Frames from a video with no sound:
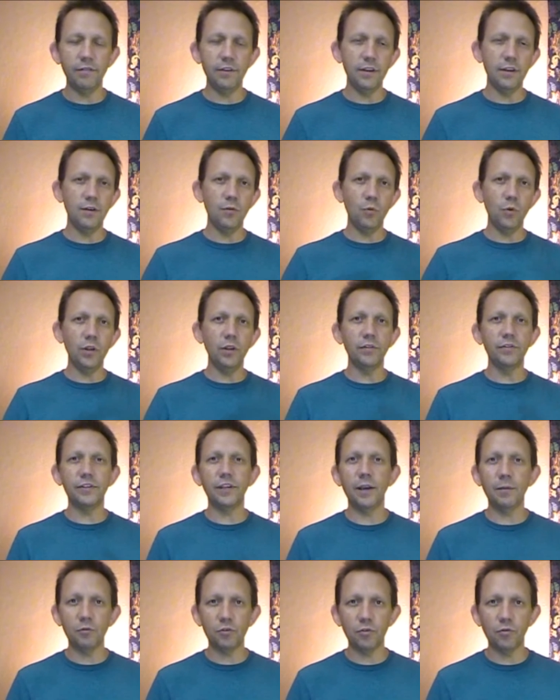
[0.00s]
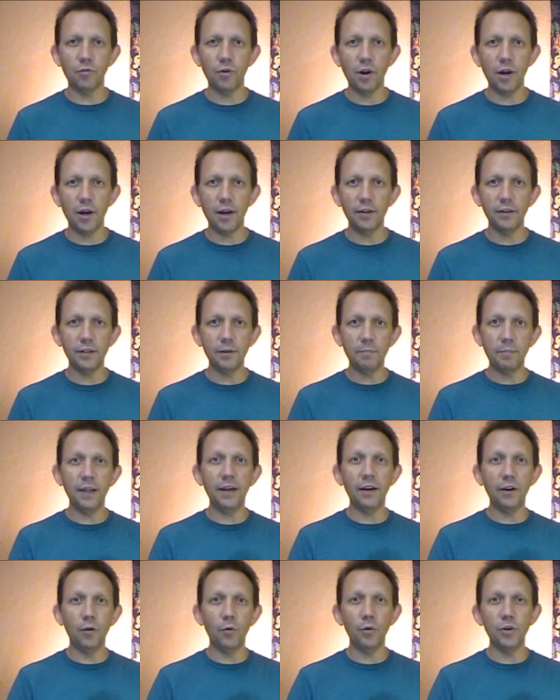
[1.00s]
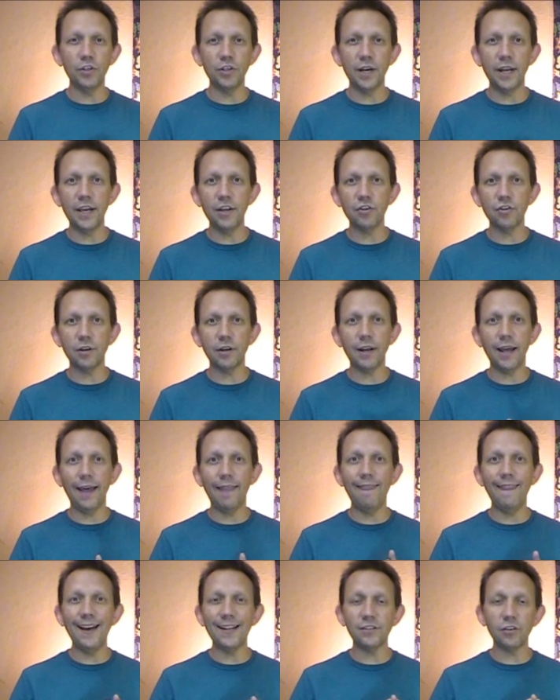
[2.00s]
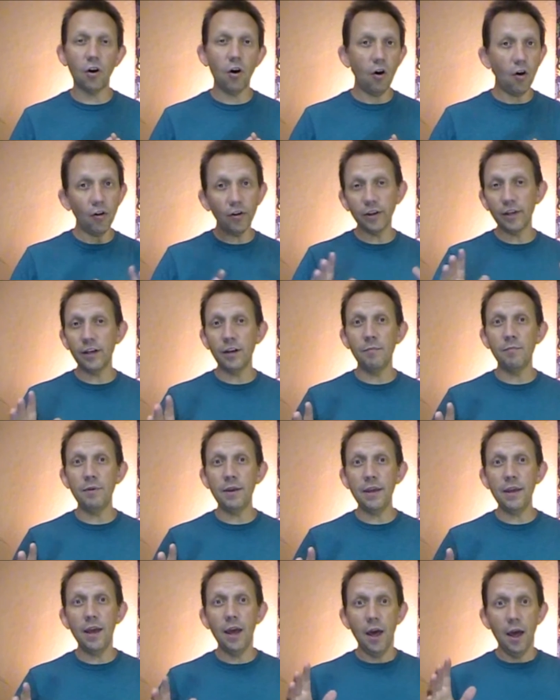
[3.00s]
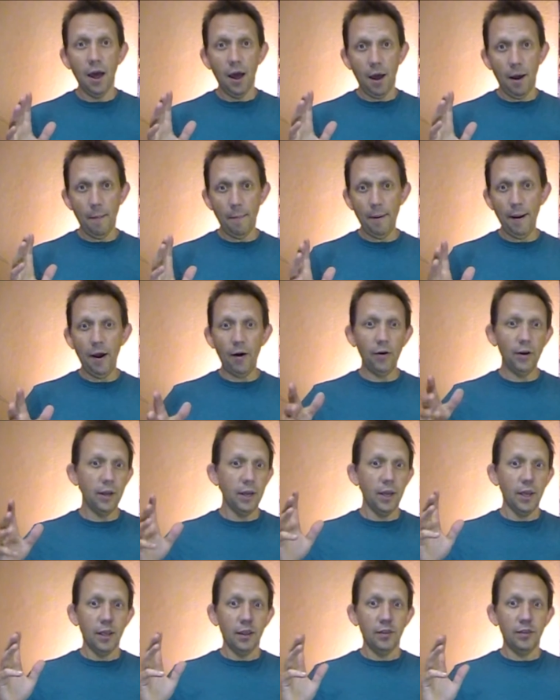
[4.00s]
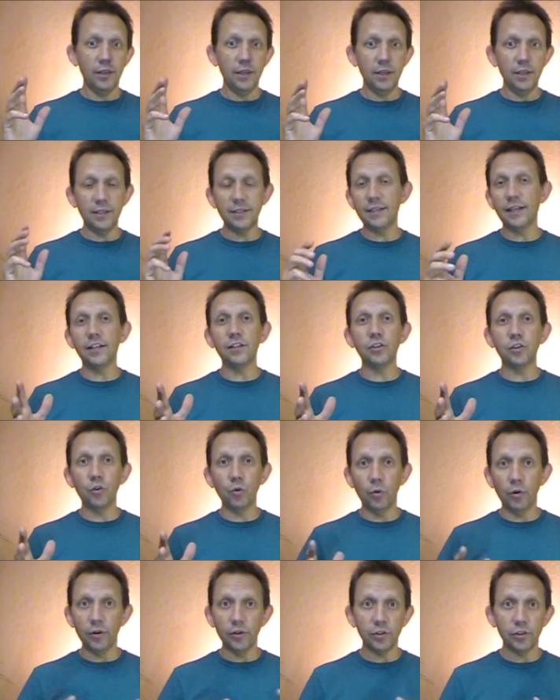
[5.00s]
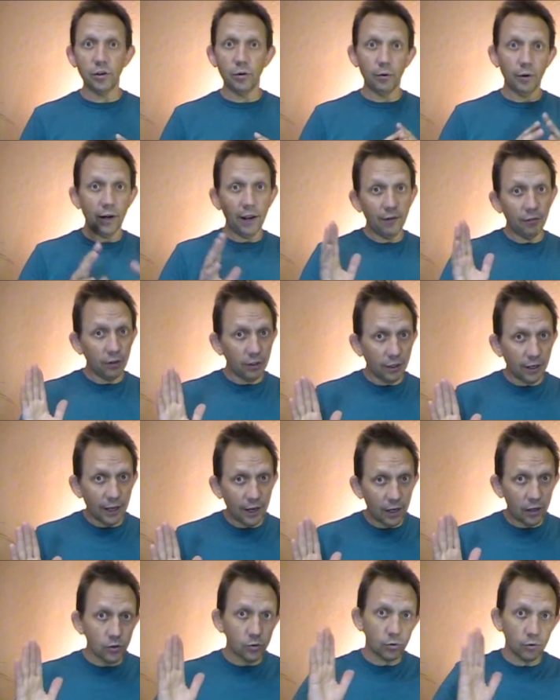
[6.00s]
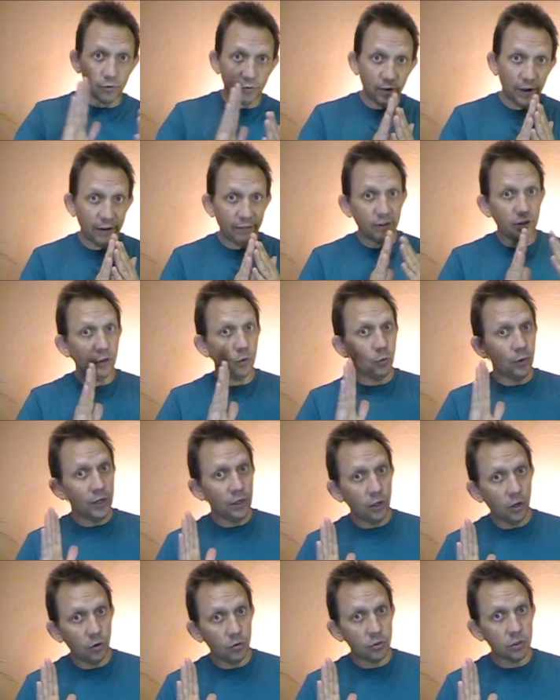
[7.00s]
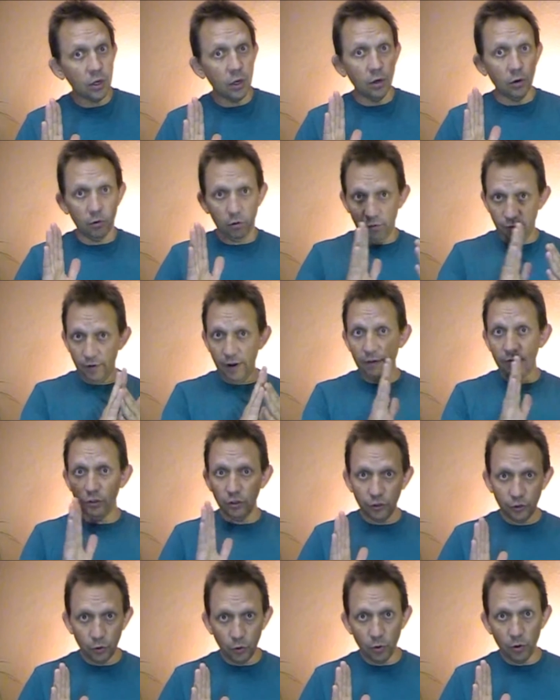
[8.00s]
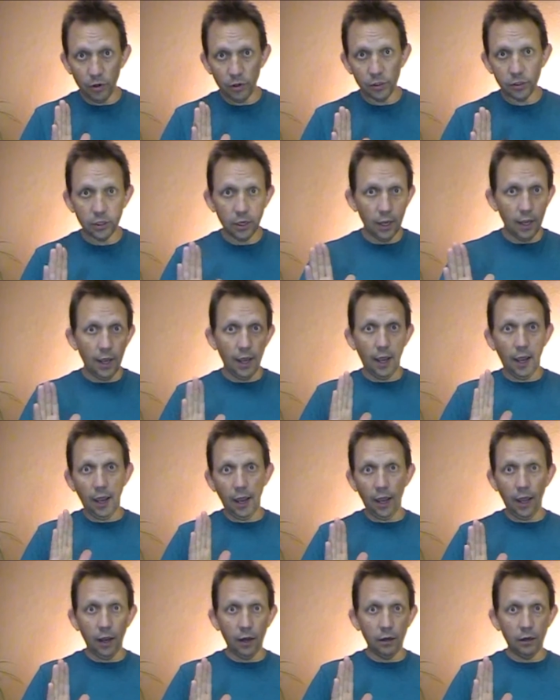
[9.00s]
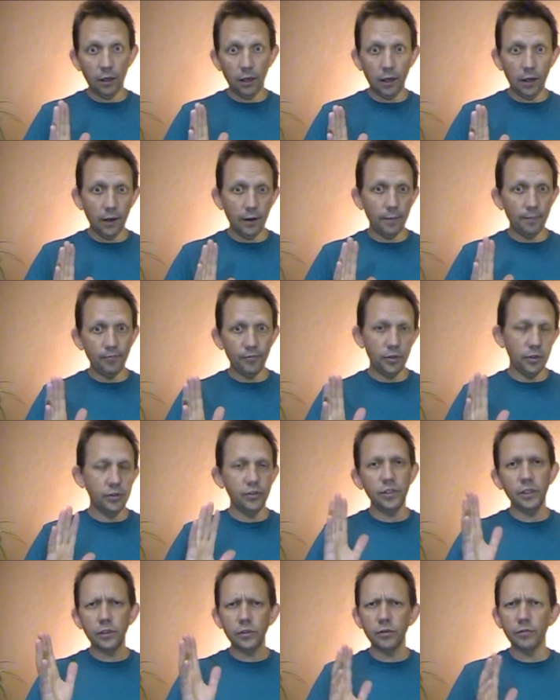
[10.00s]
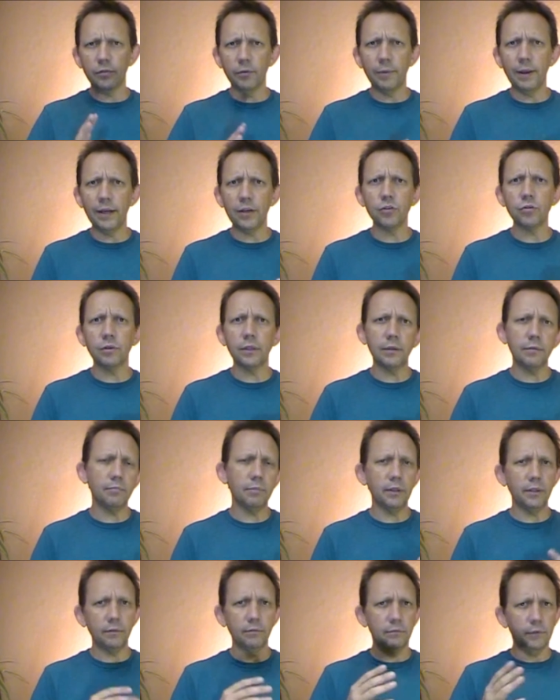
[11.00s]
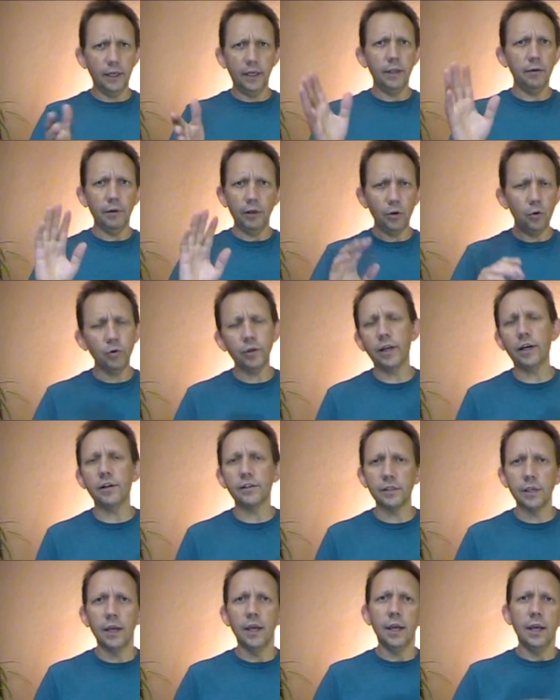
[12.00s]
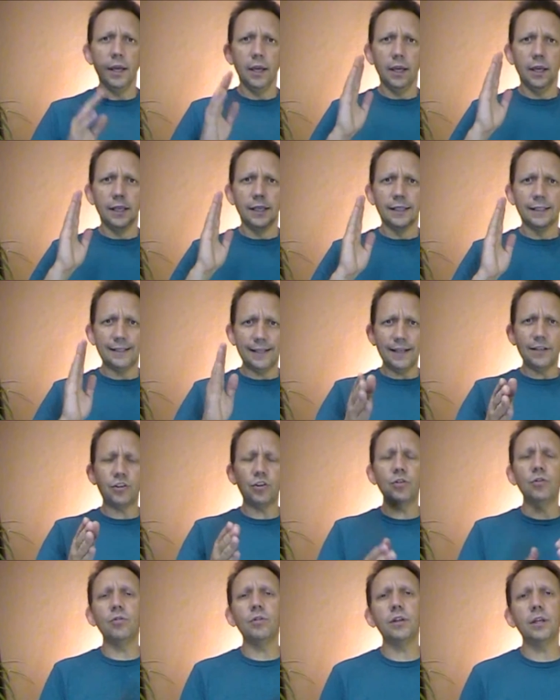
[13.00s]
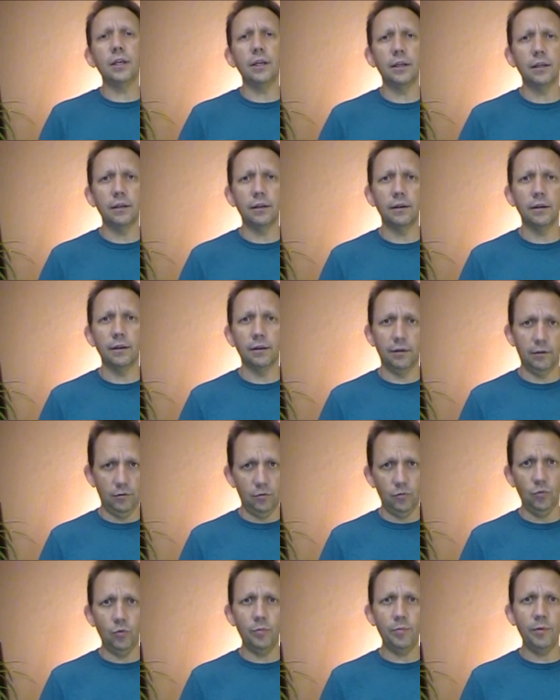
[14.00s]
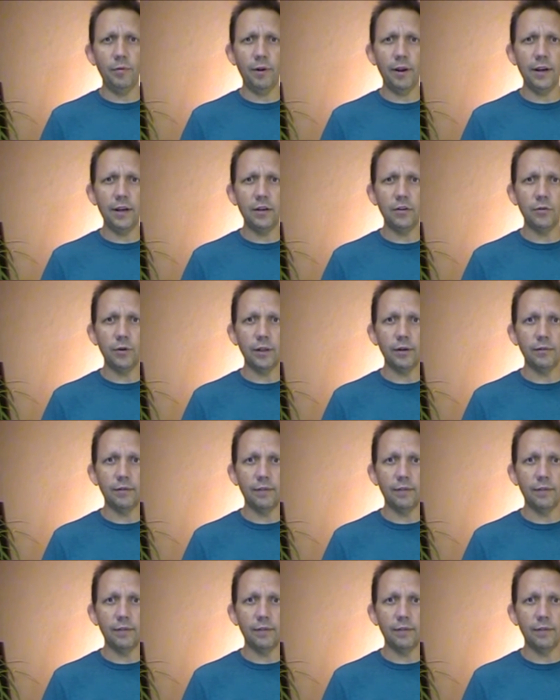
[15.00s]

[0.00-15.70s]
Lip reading: the Wheel of Samsara Dependent Origination, and that's all going to be about the sense doors. So we're going to have a little house with 5 little windows, or 5 little doors, and there are 6 of them actually. But anyway, who cares? Stay tuned. We'll be right into it.